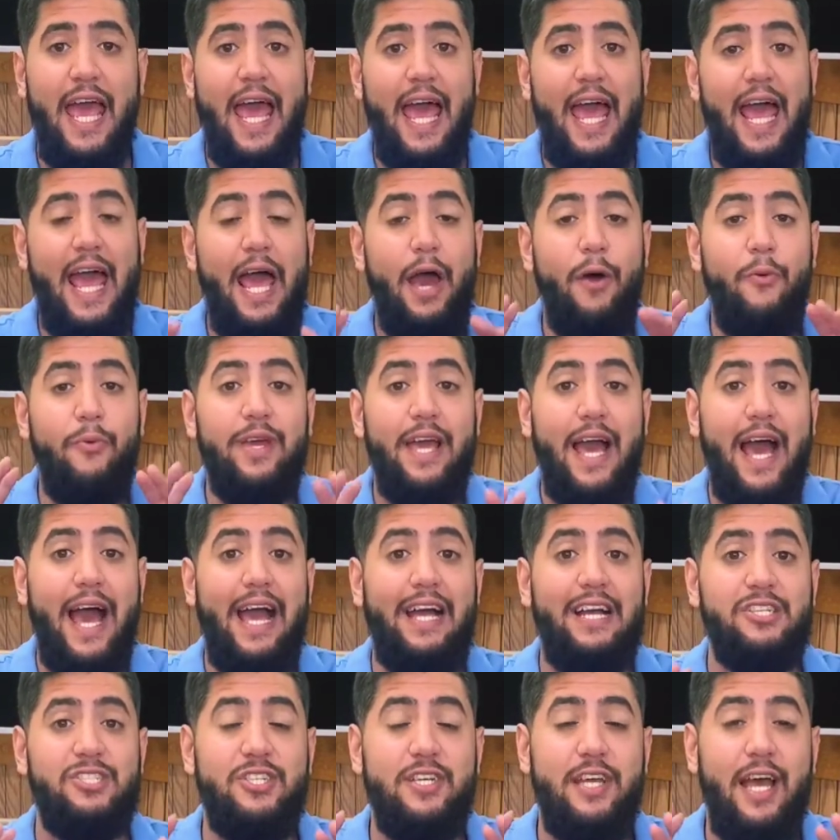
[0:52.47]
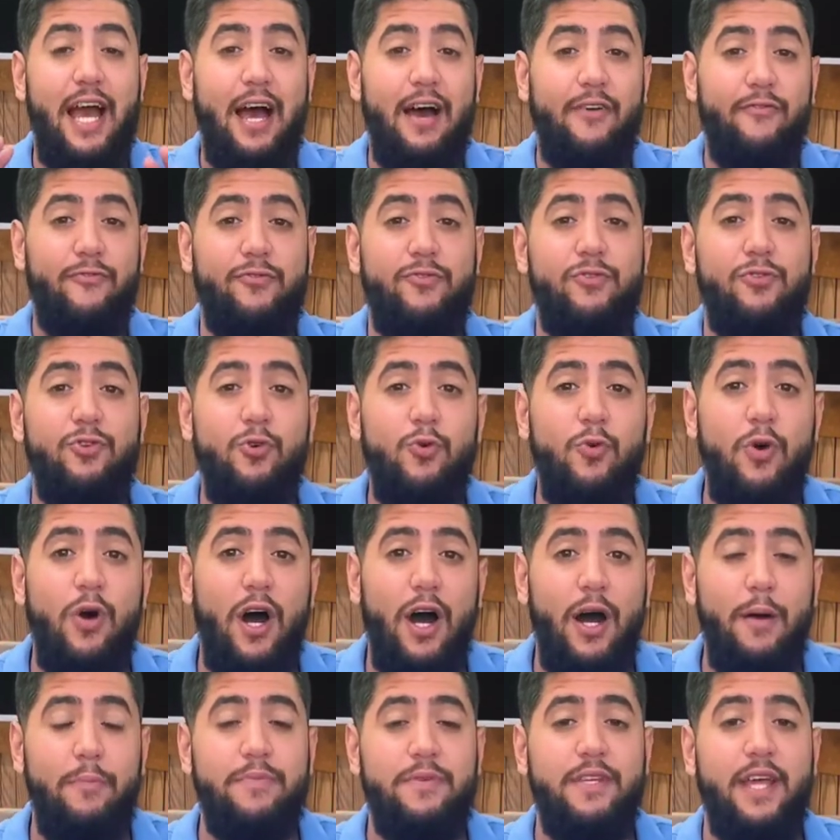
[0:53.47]
And we actually have new
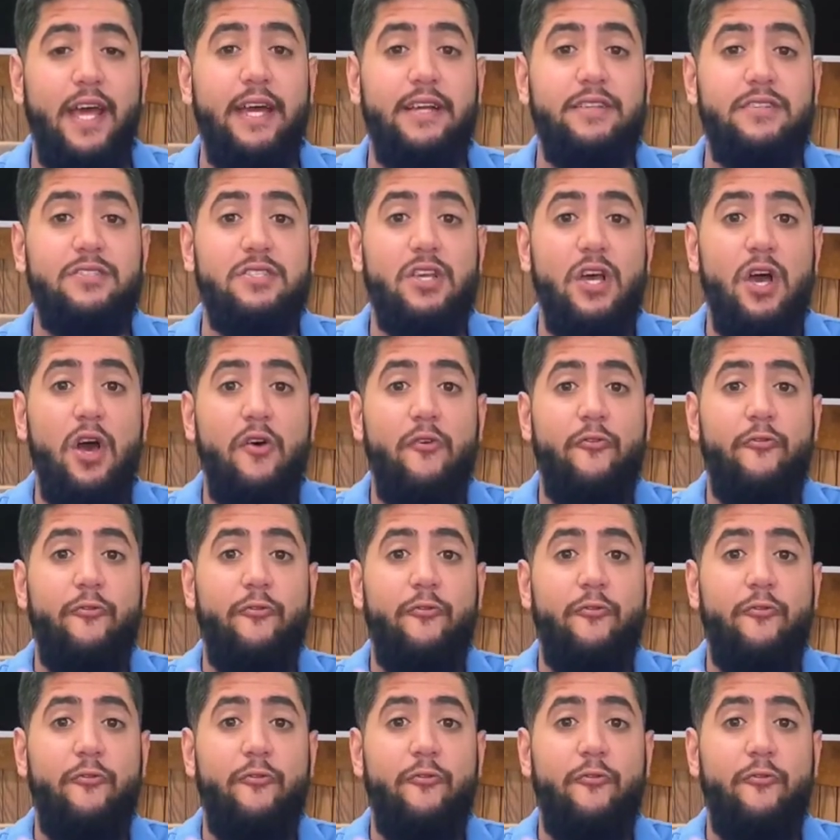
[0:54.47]
updates